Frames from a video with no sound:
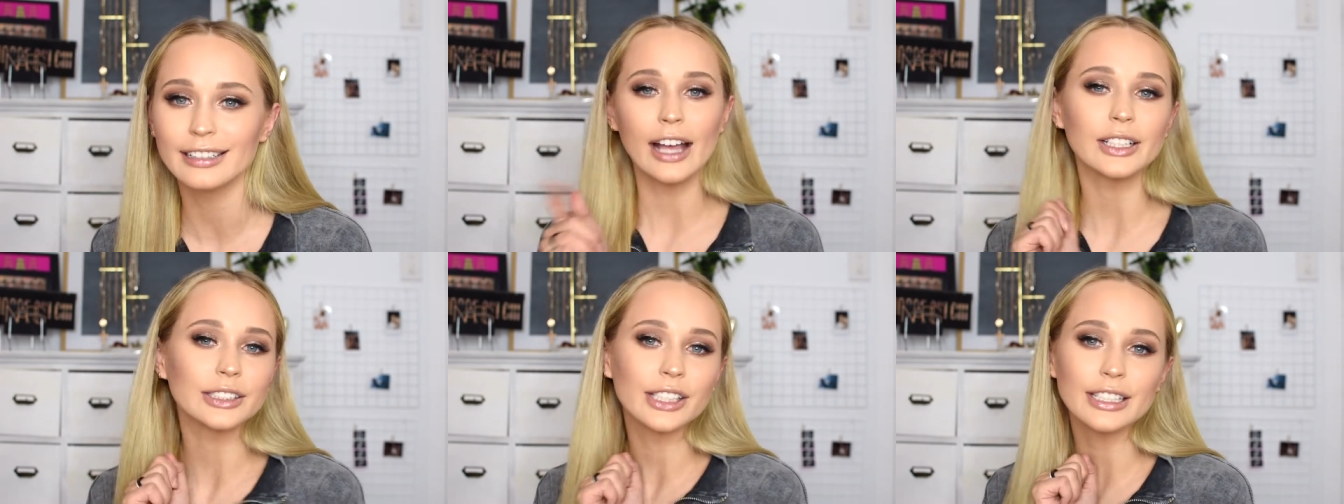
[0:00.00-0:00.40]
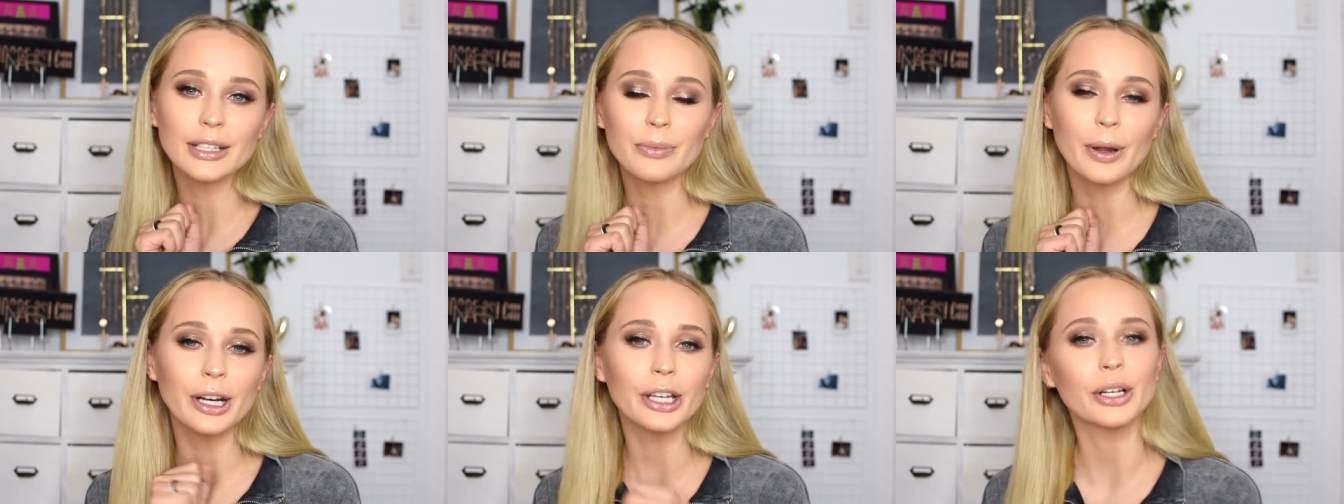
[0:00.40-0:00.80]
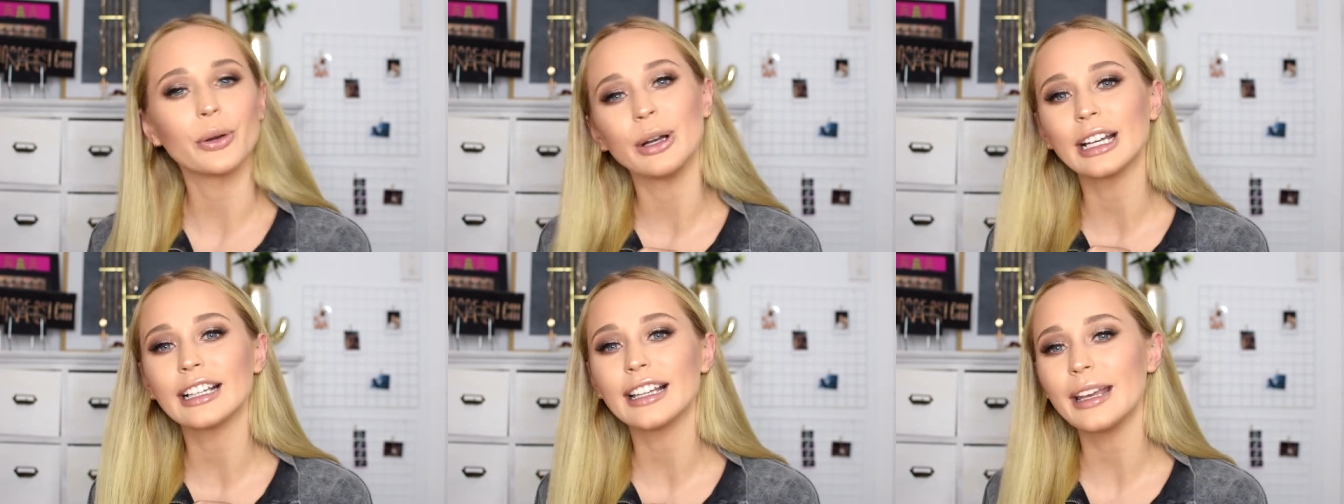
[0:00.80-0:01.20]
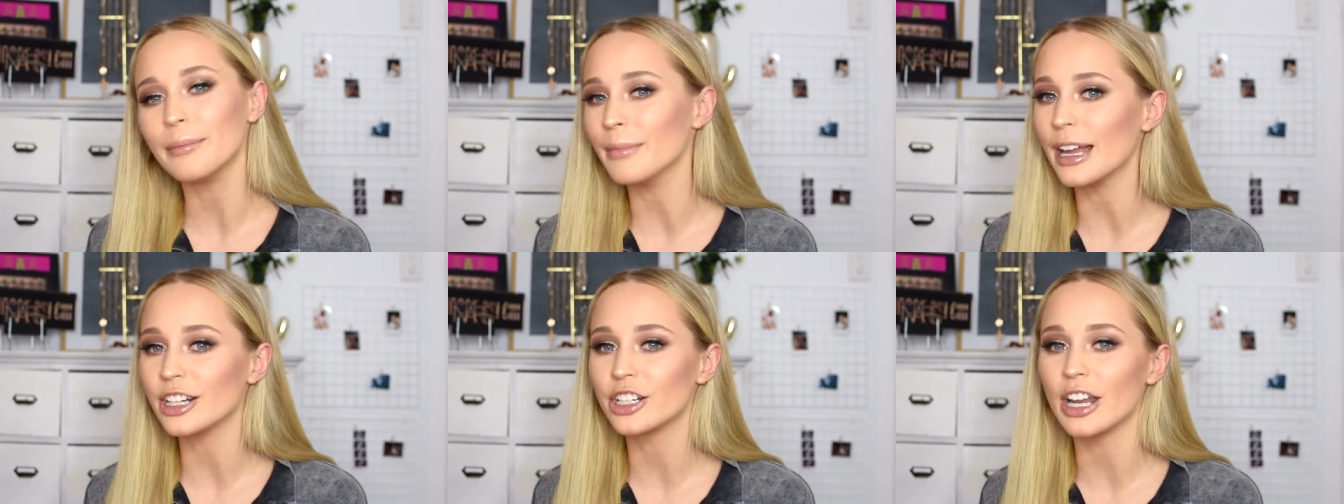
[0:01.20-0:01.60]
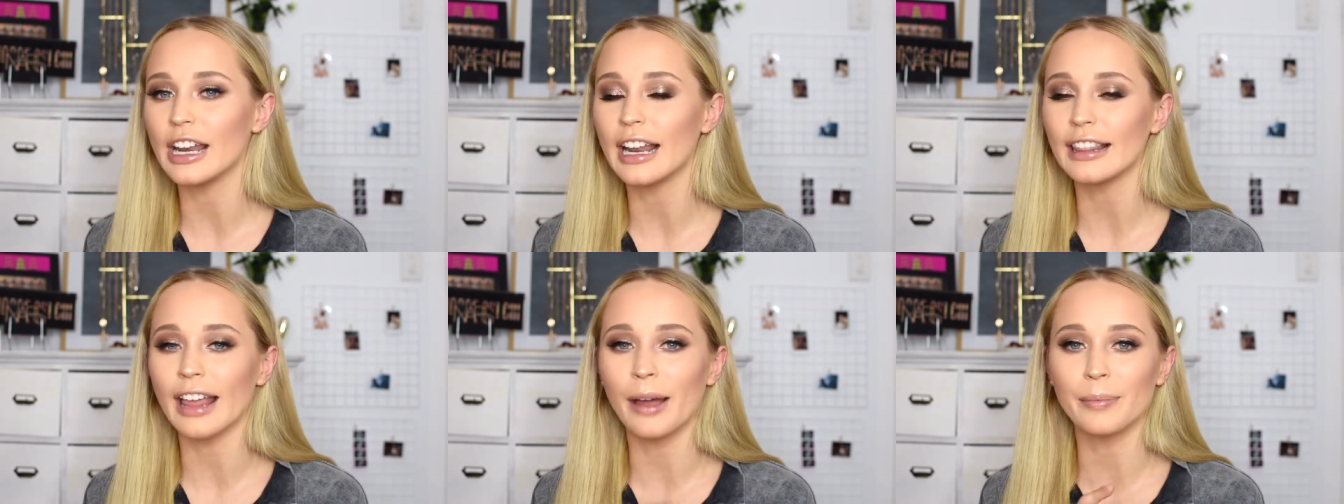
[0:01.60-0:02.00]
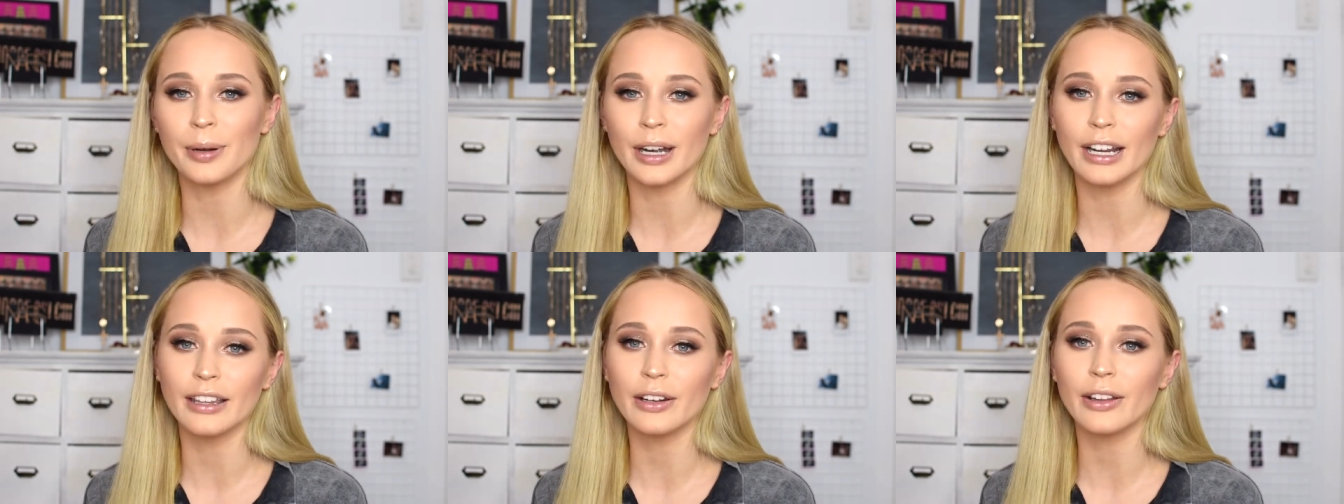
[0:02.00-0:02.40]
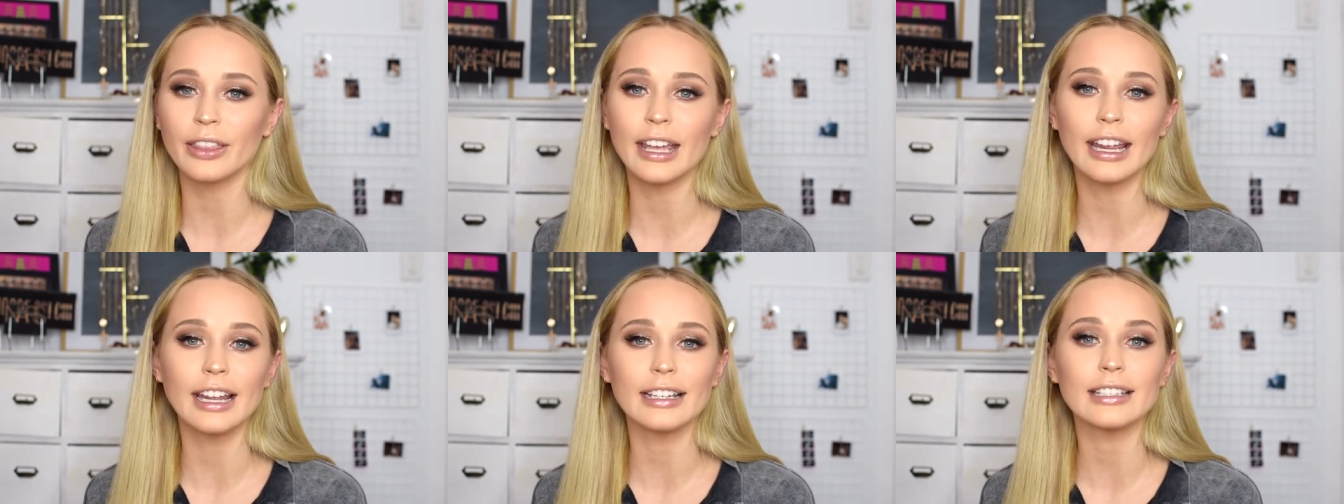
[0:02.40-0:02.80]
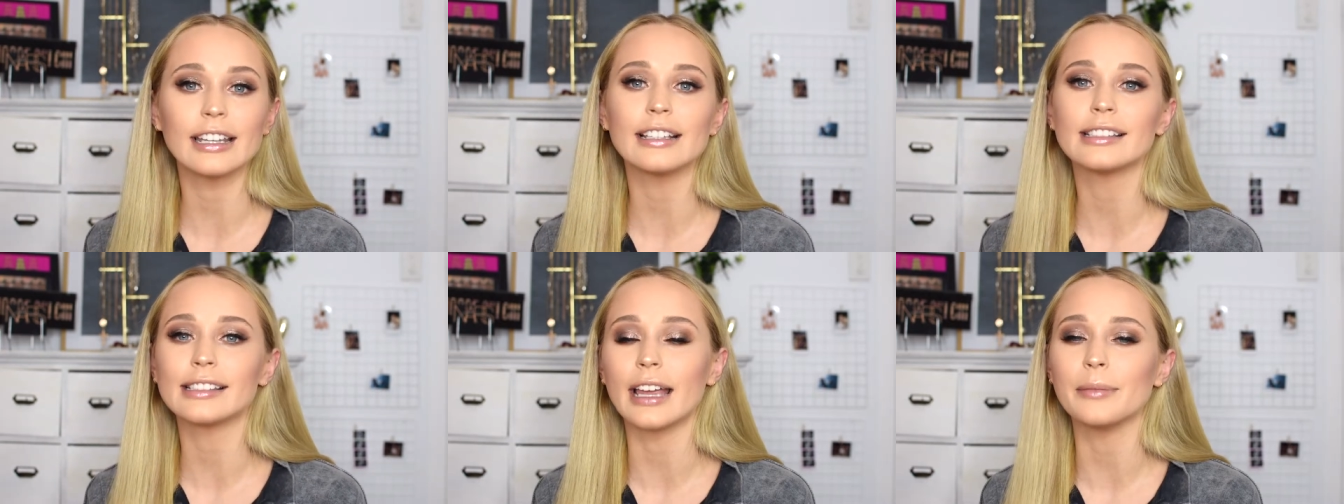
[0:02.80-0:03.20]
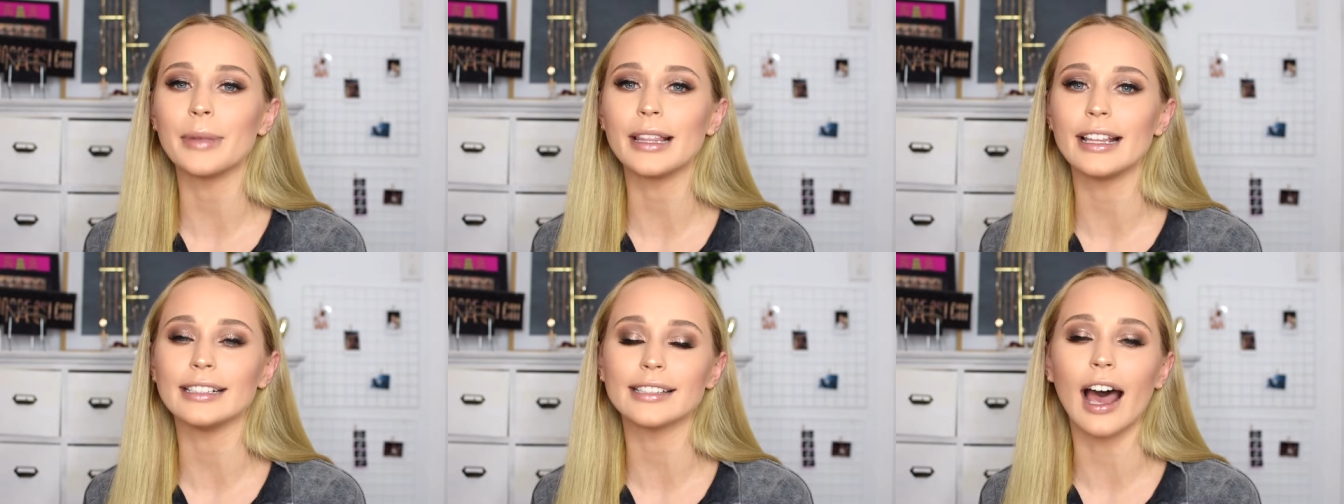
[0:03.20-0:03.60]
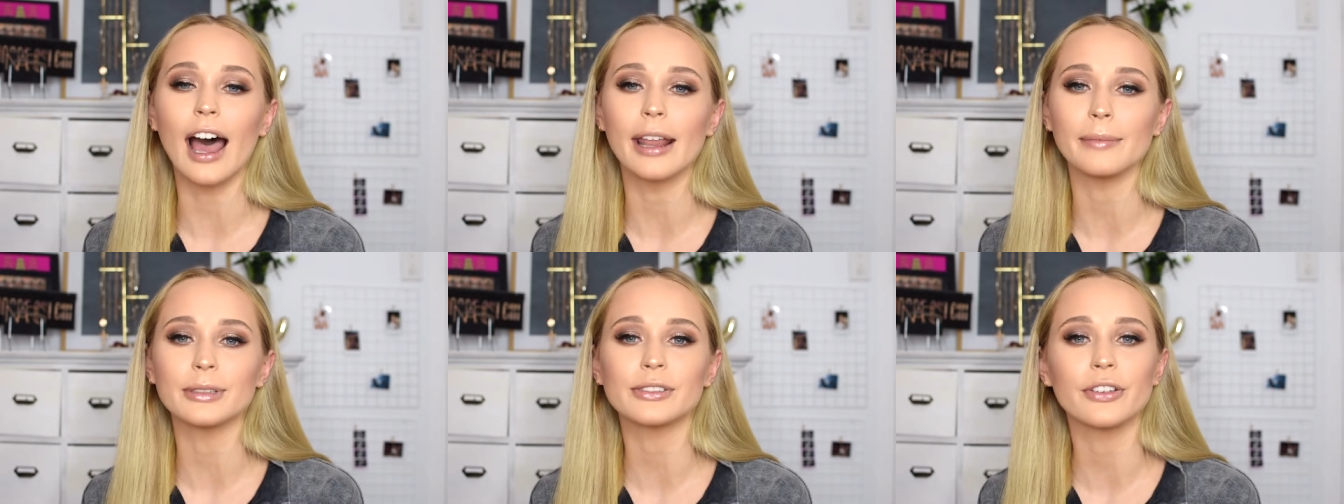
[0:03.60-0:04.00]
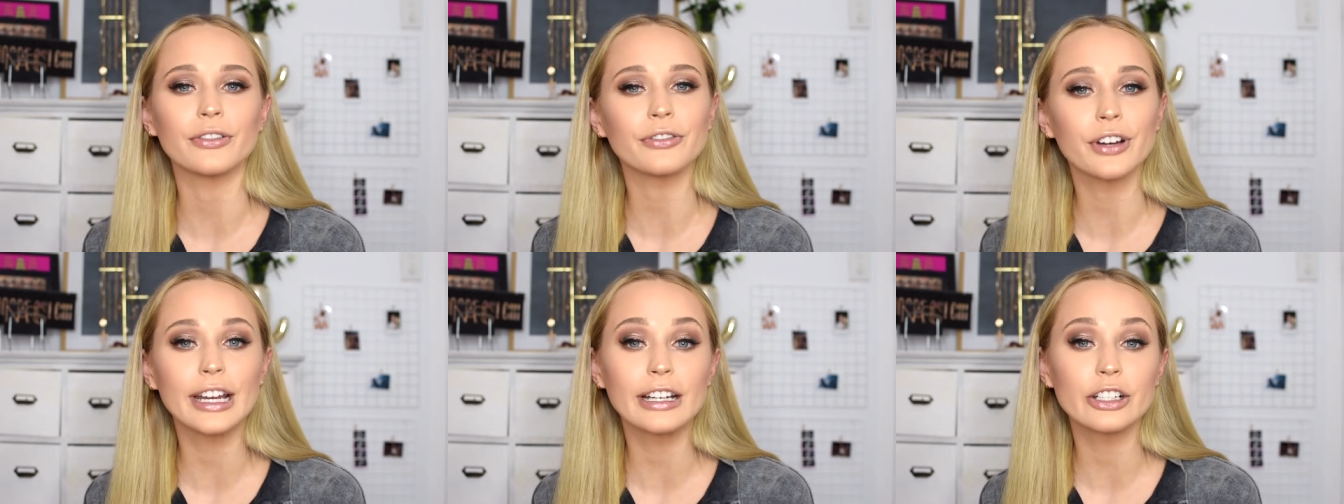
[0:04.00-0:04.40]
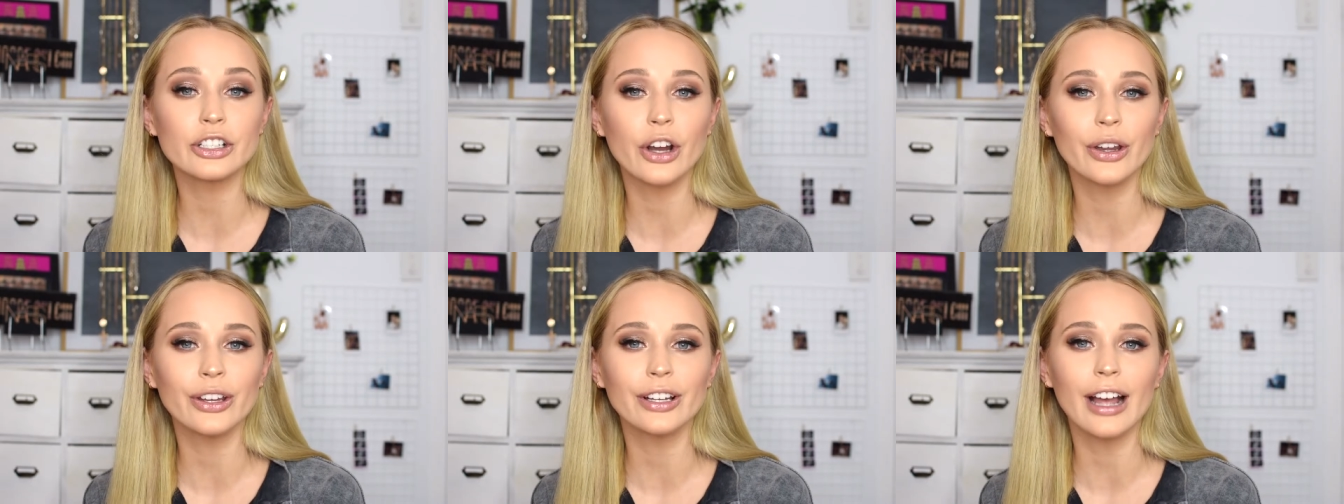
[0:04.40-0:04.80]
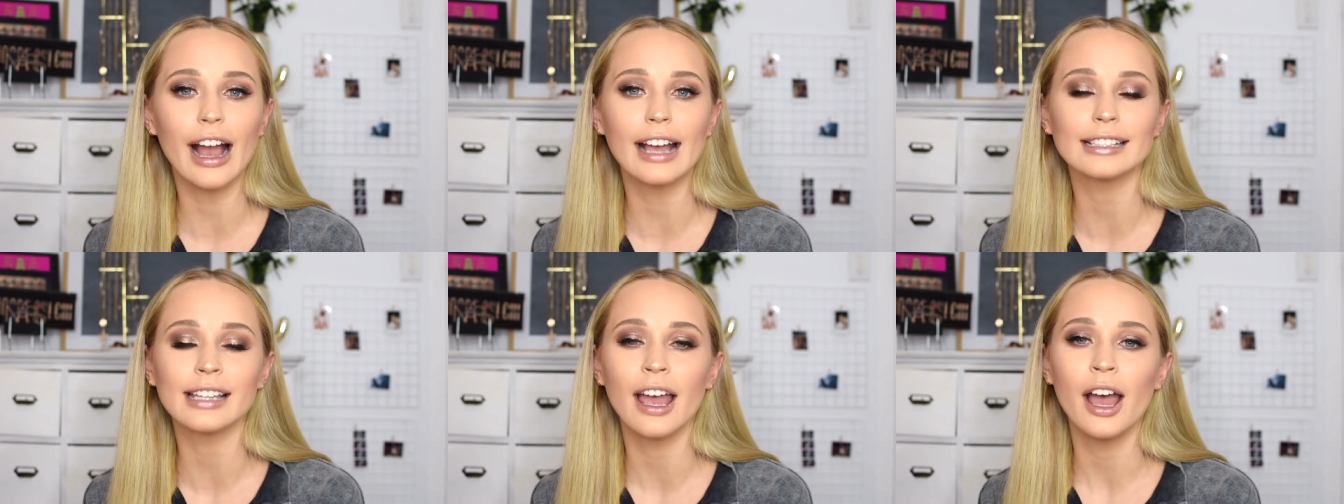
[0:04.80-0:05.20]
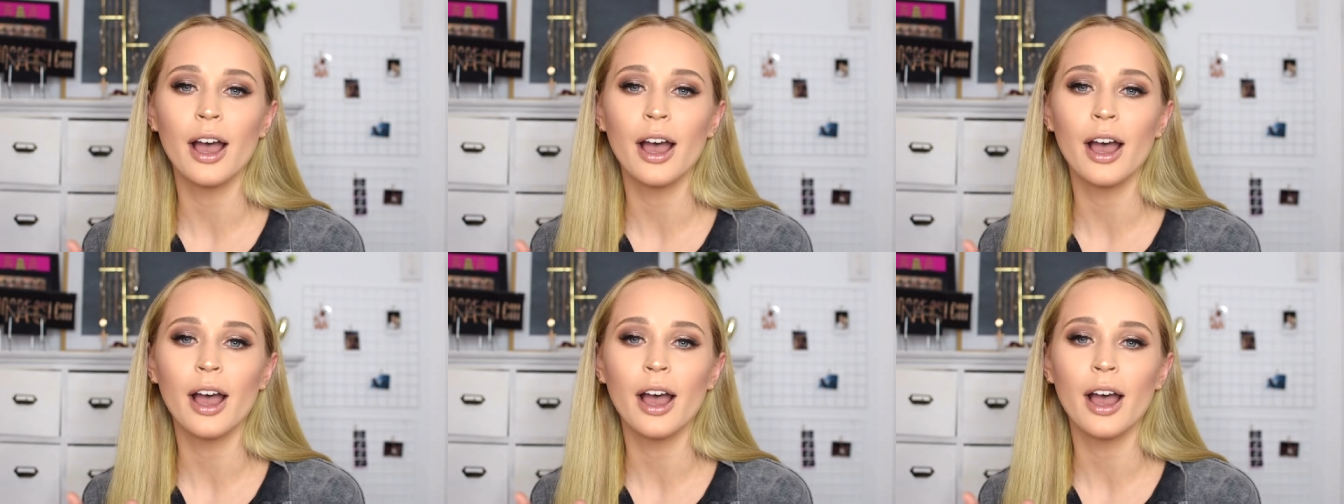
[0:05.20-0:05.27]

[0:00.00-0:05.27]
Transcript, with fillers: I also did want to quickly mention that Pretty Little Thing did send me these items for free to show you guys,